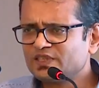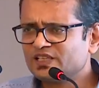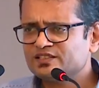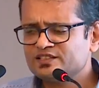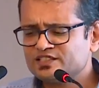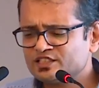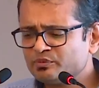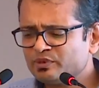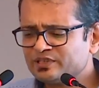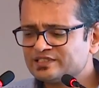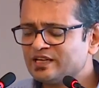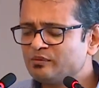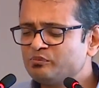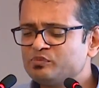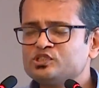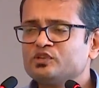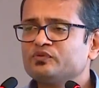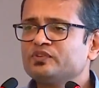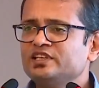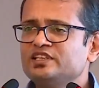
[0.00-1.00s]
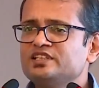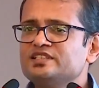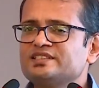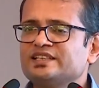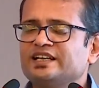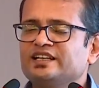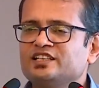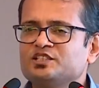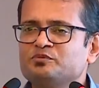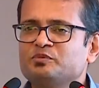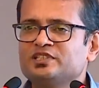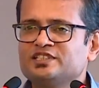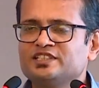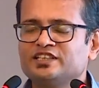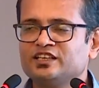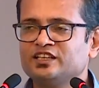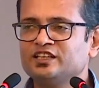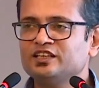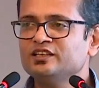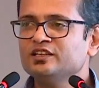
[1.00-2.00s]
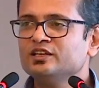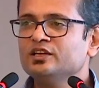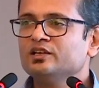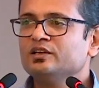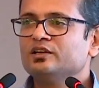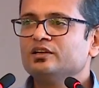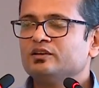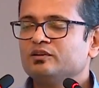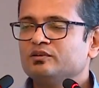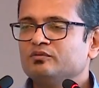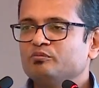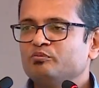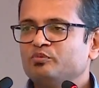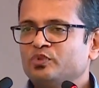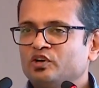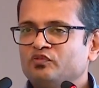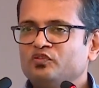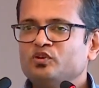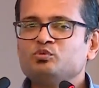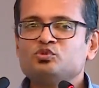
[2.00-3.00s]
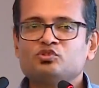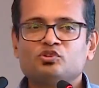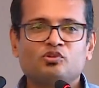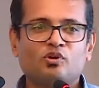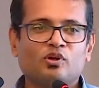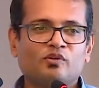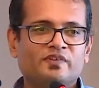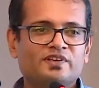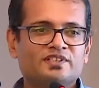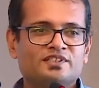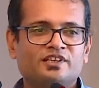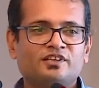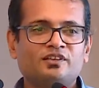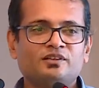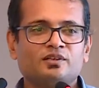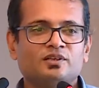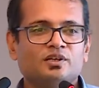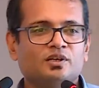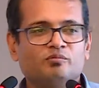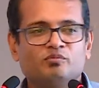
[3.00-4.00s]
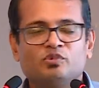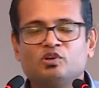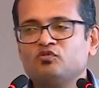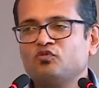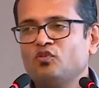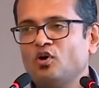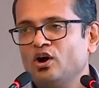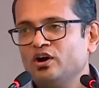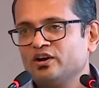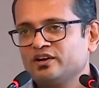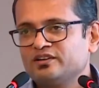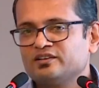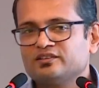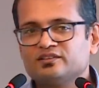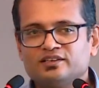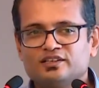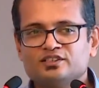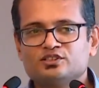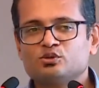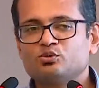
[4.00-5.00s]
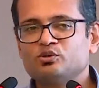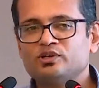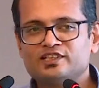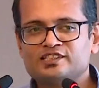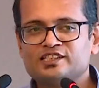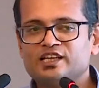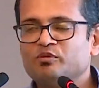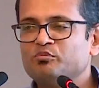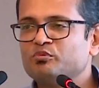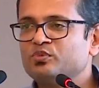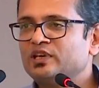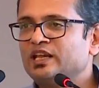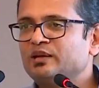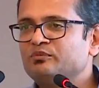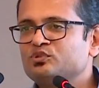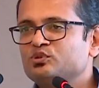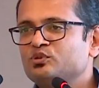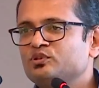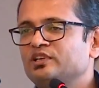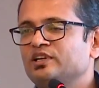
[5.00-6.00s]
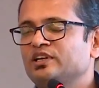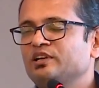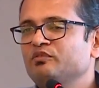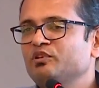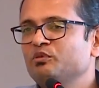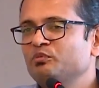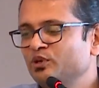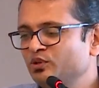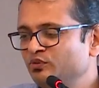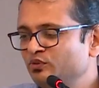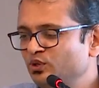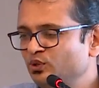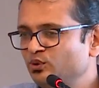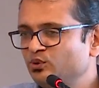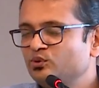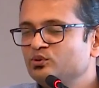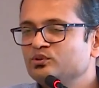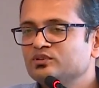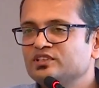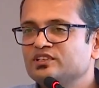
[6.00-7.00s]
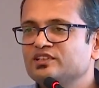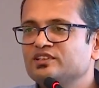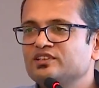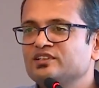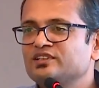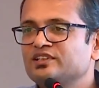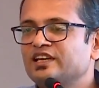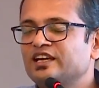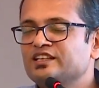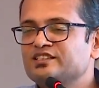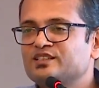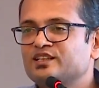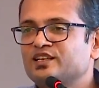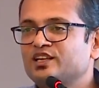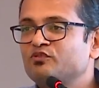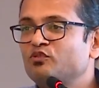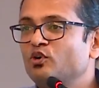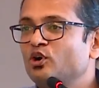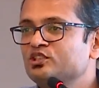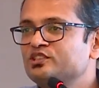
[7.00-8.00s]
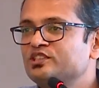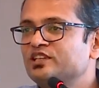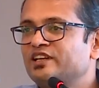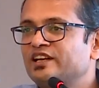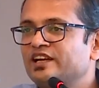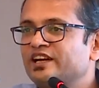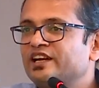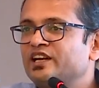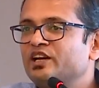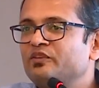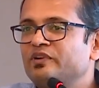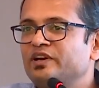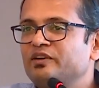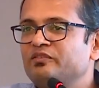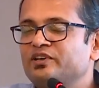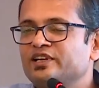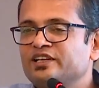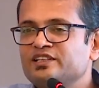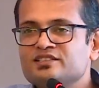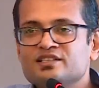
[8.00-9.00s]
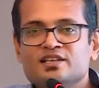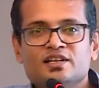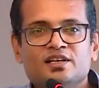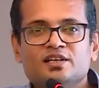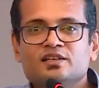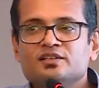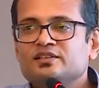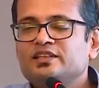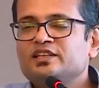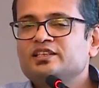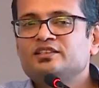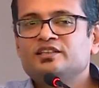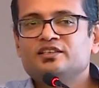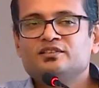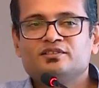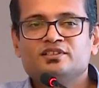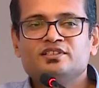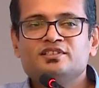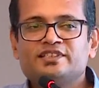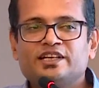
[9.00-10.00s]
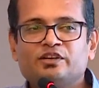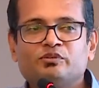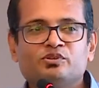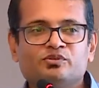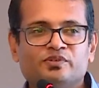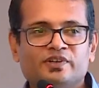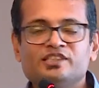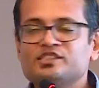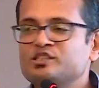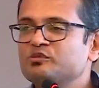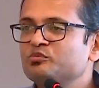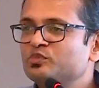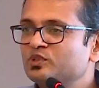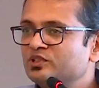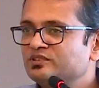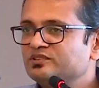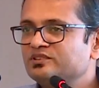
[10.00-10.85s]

Some examples of key insight is basically perfumes are always there, but fog is a good example. I'm sure that everybody will know. Kya chal raha hai, fog chal raha hai kind of advertise. The insight was very simple.